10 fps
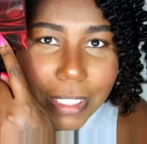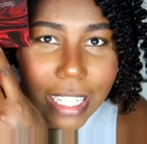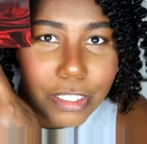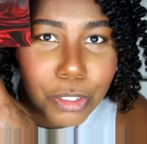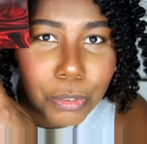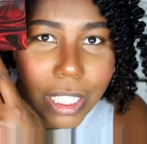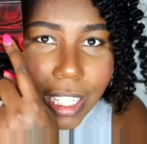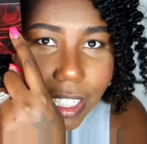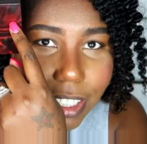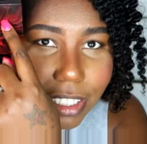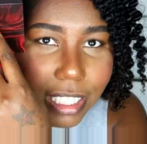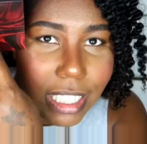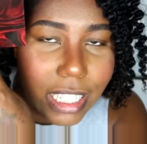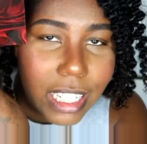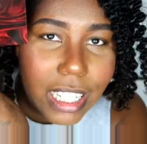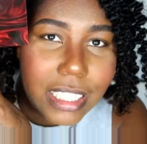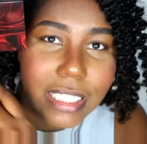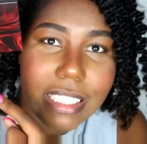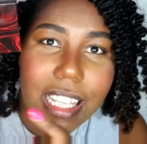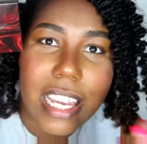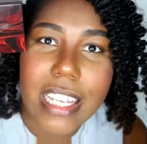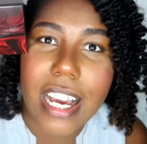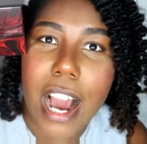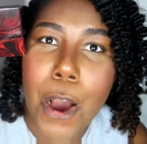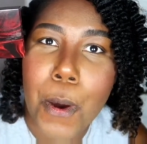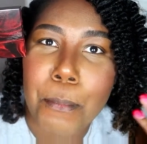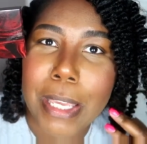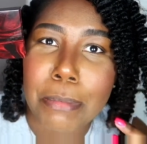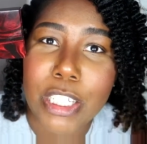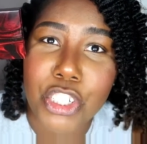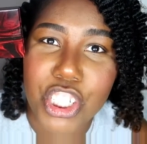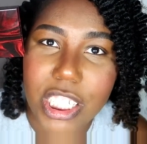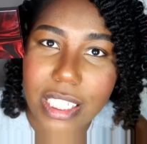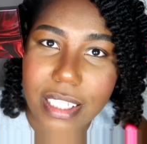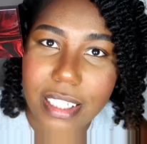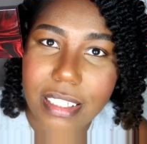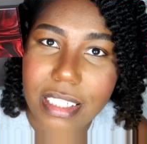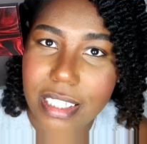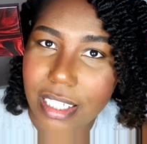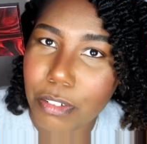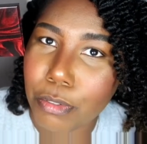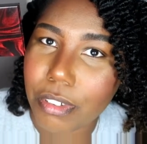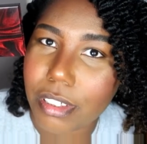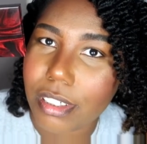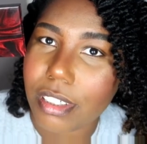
but like the red here, it looks like maybe a sheet silk